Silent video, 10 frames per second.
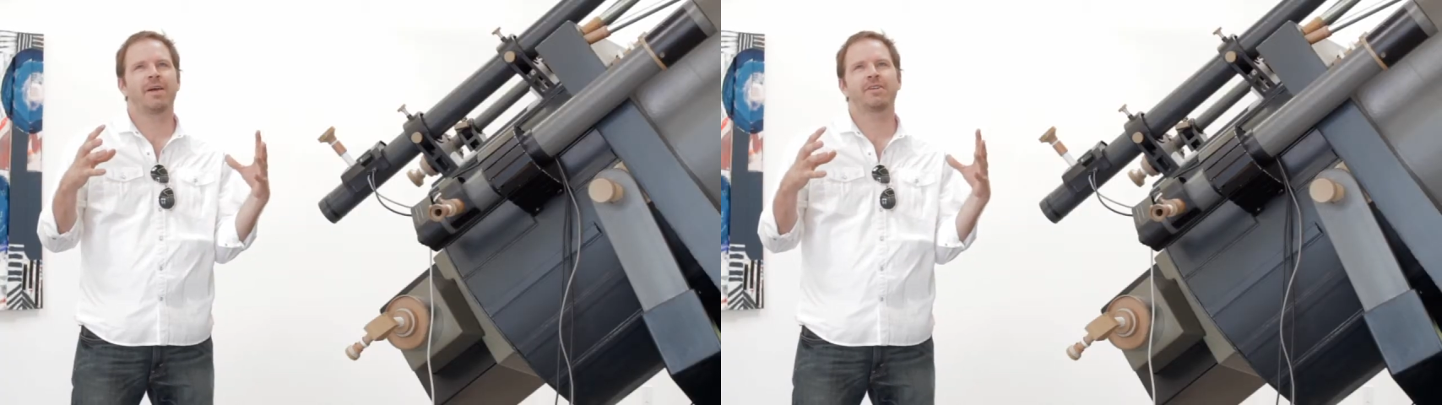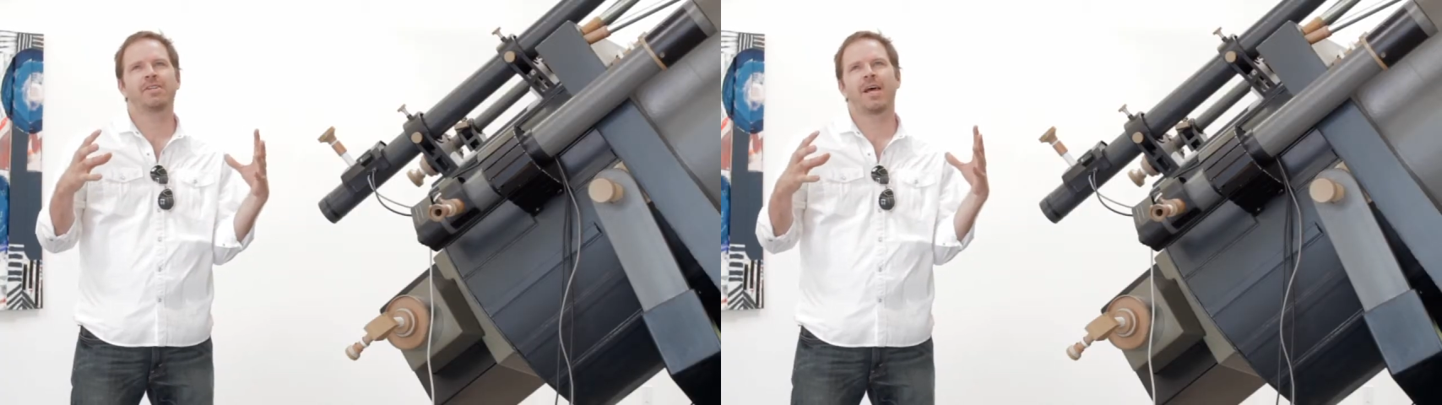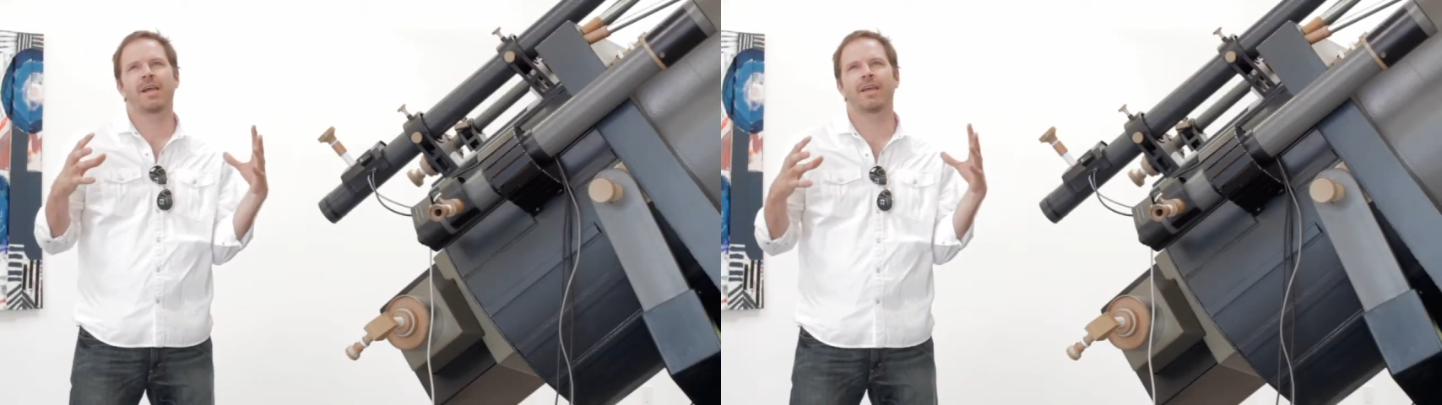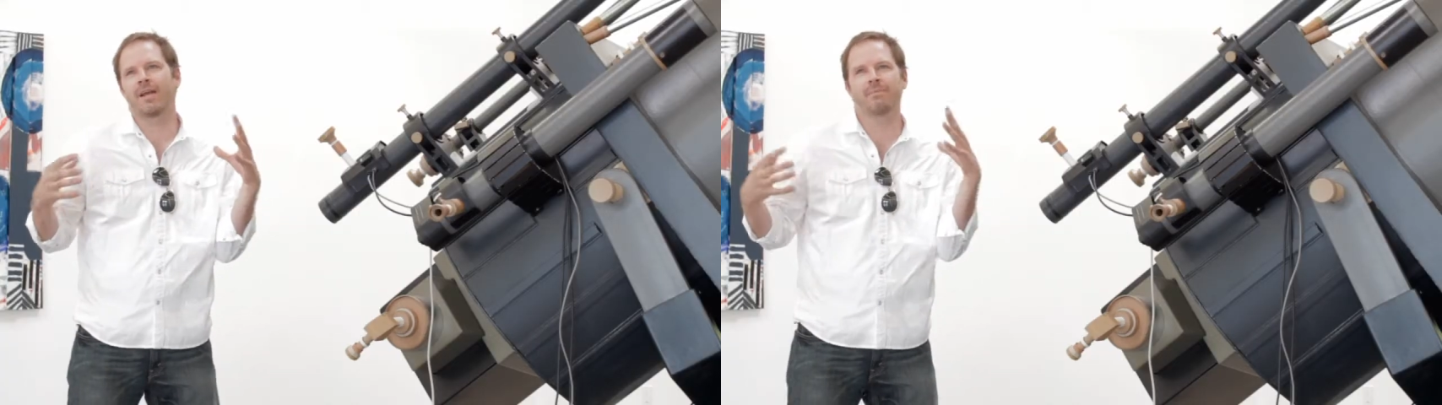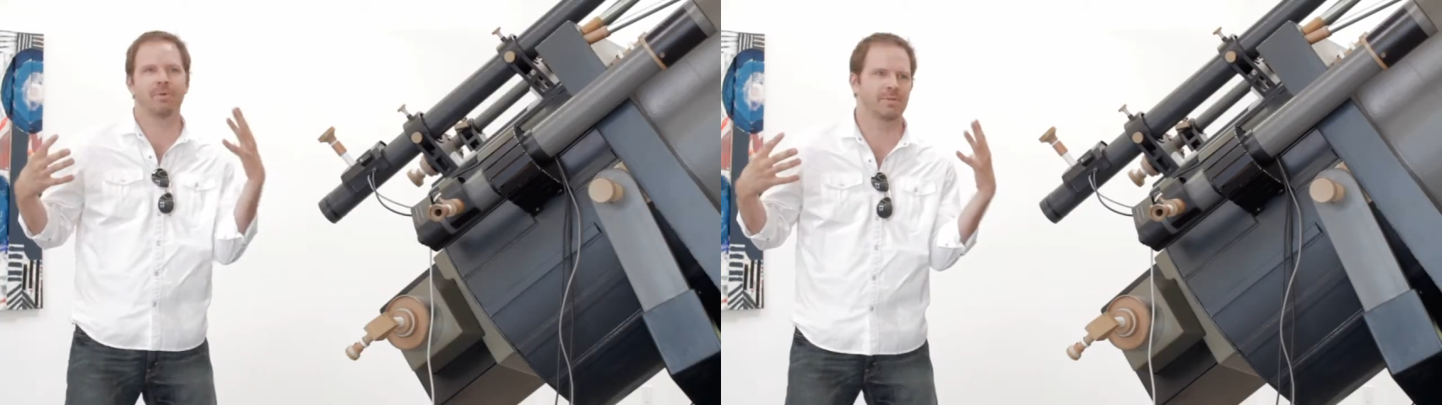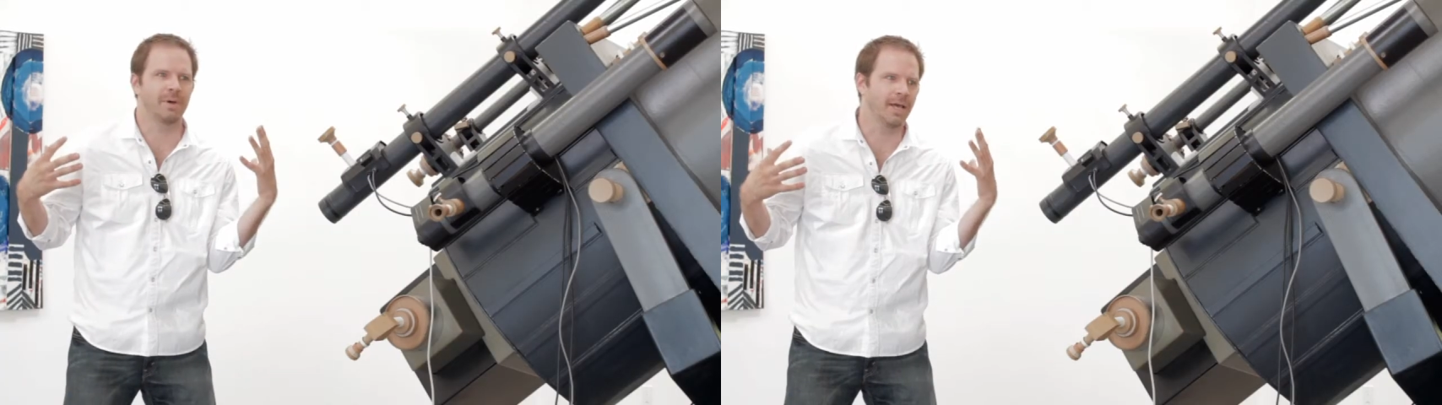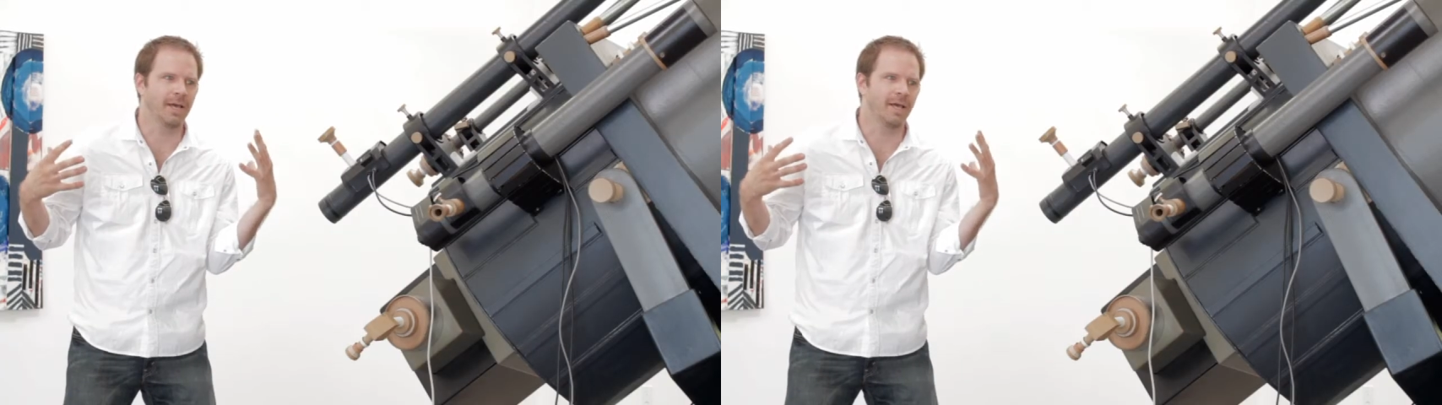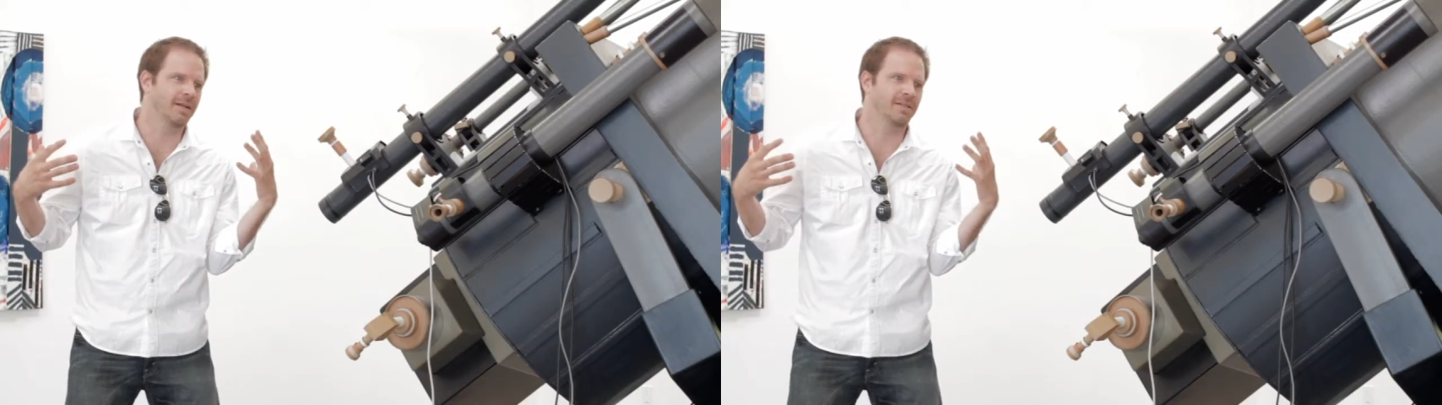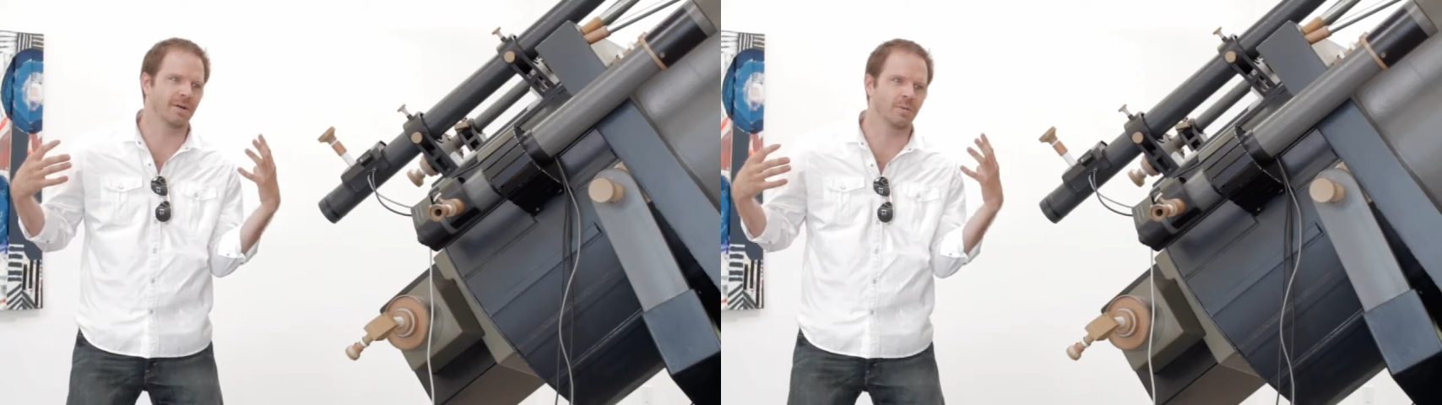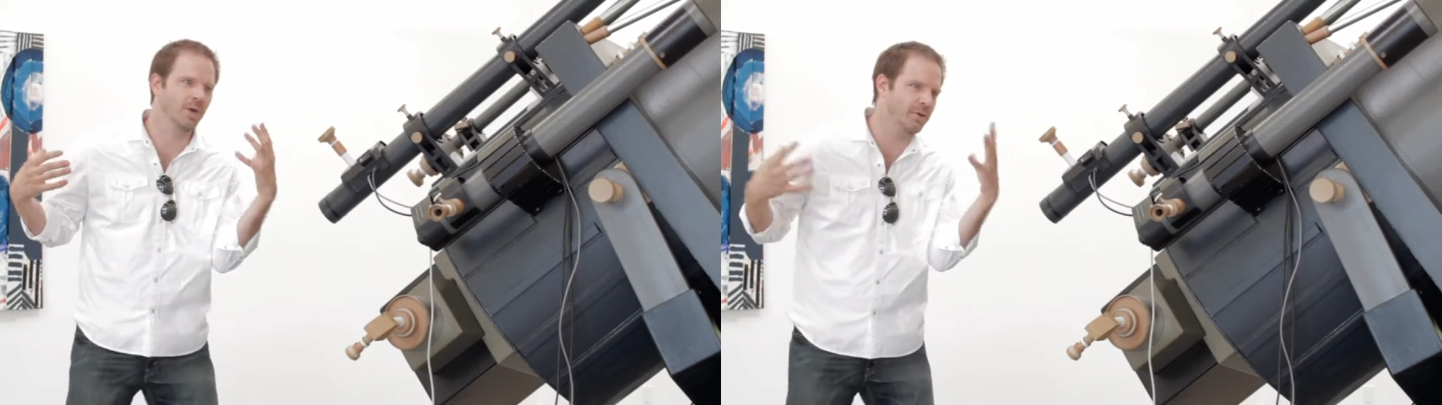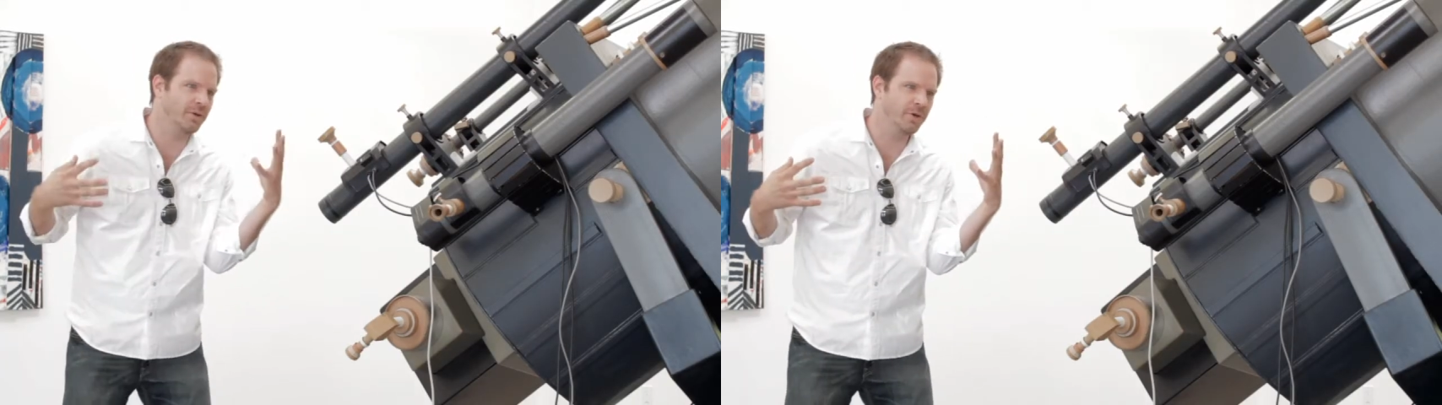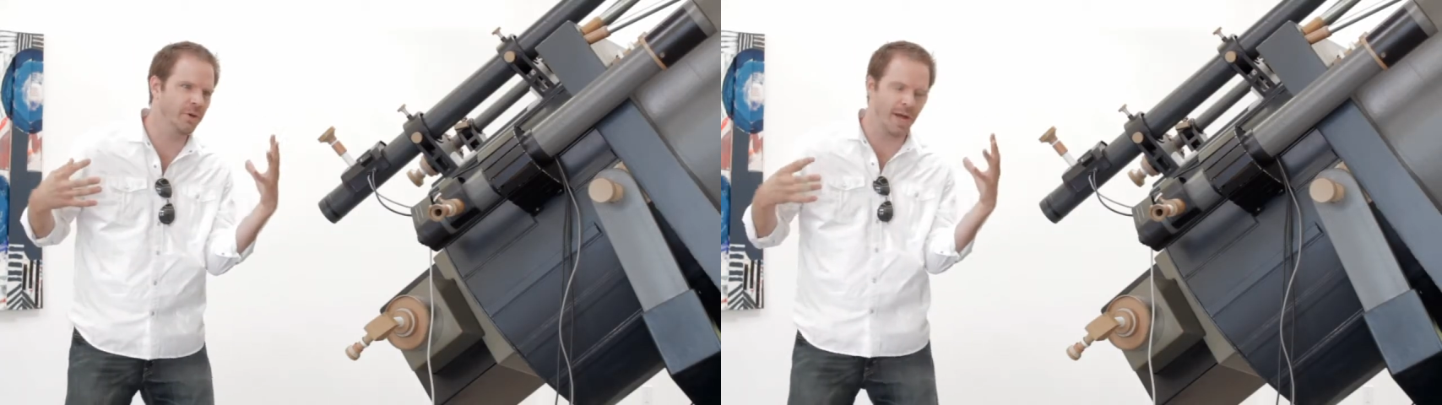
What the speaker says: I just had a gun put to my head and said, "What do you do?"